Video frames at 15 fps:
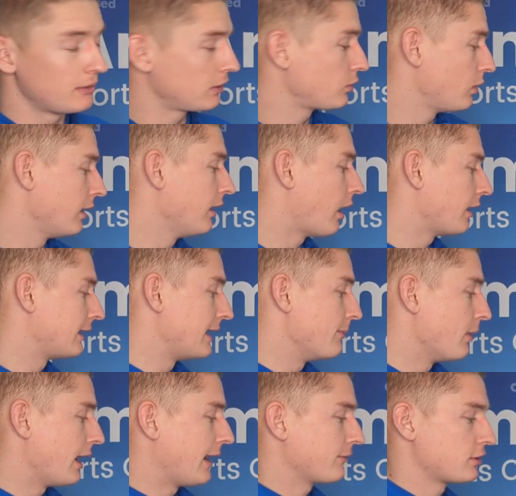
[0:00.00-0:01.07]
quite likely you
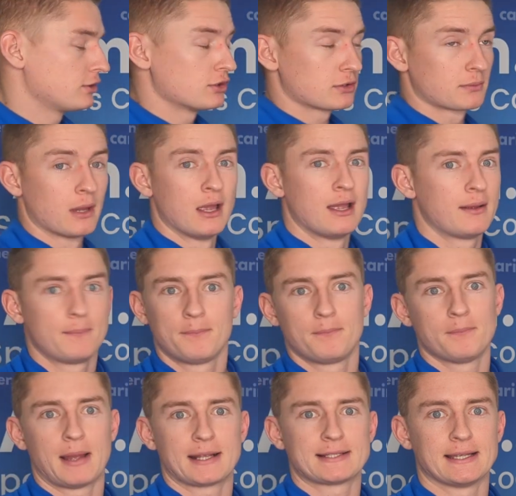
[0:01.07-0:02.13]
might have to just
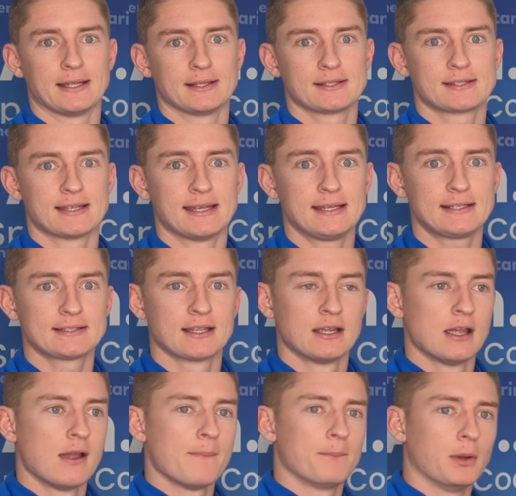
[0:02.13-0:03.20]
max it at 6.
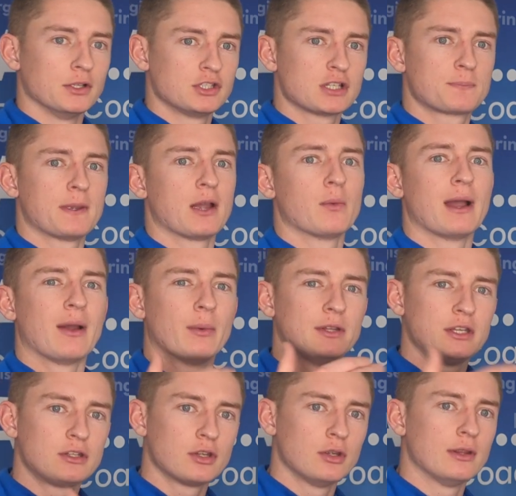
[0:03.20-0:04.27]
But just be aware, when
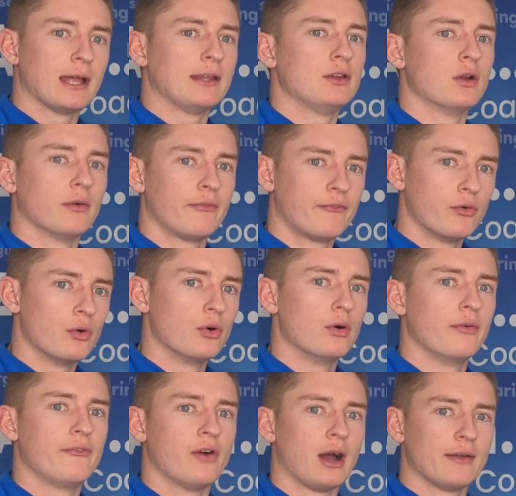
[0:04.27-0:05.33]
you do that, you've got
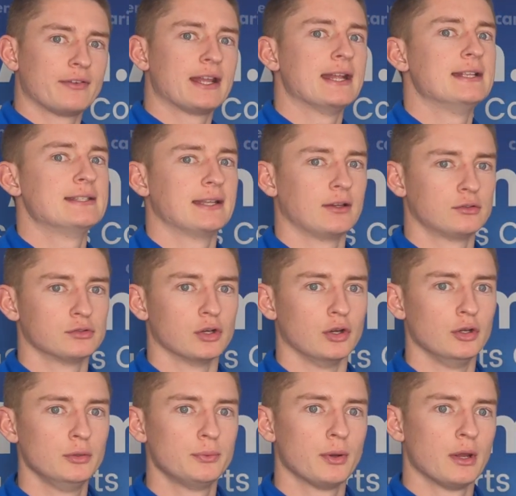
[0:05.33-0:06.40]
4 or 5 kids in a
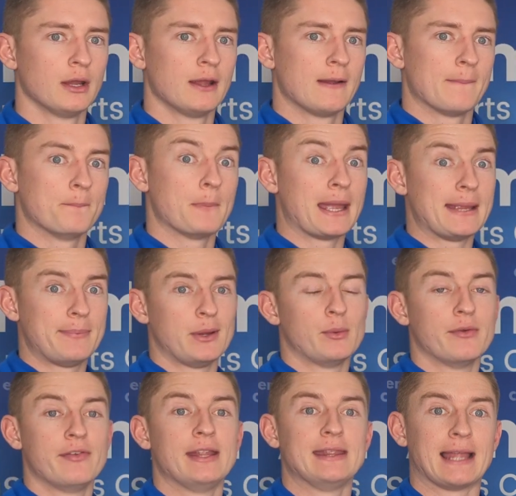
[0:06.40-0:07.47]
group. Maybe
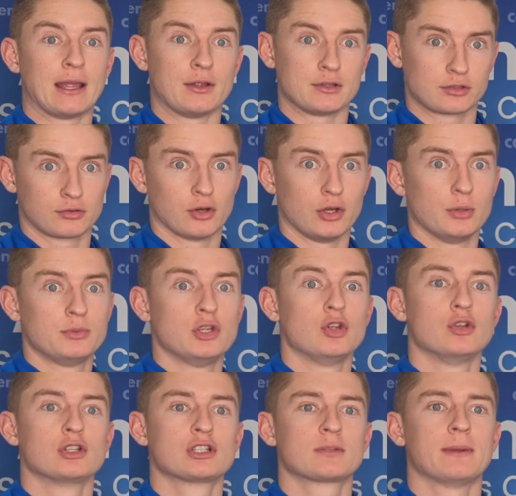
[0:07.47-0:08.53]
within those groups, you
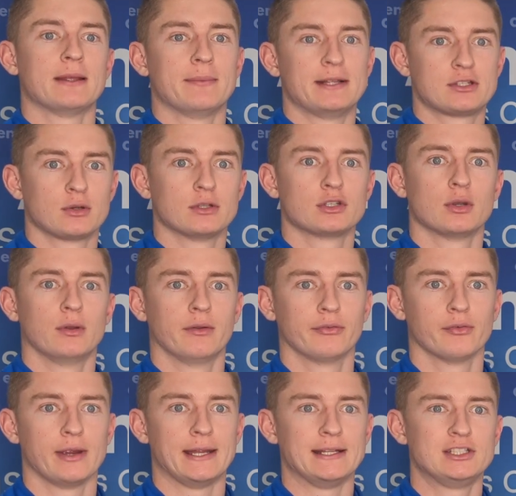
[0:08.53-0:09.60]
can split them into a 2 and a
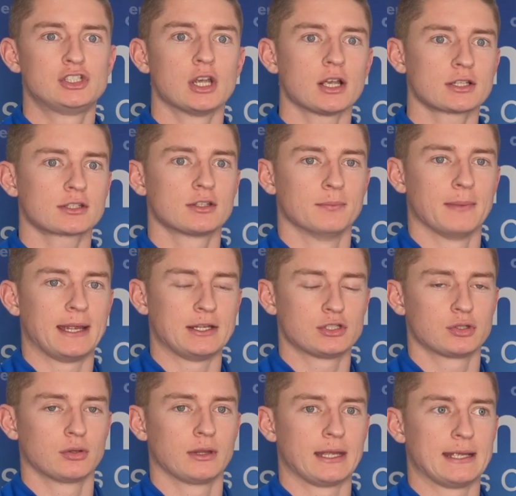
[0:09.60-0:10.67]
3, just to make
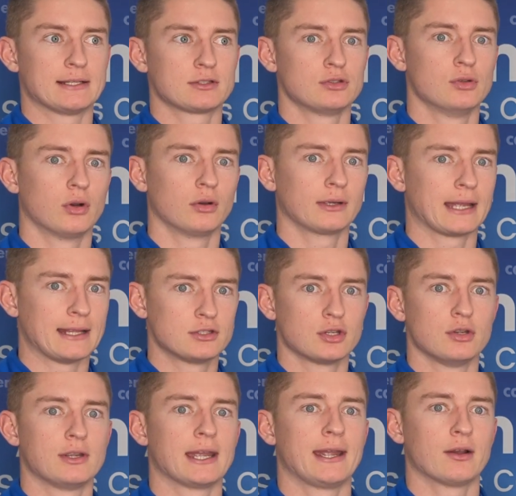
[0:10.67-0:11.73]
sure that it's not getting
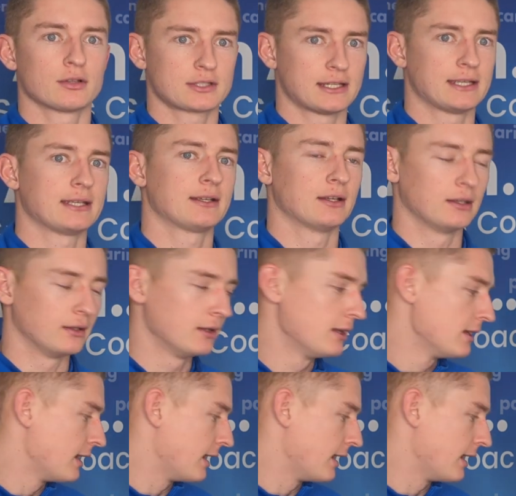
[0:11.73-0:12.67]
too chaotic and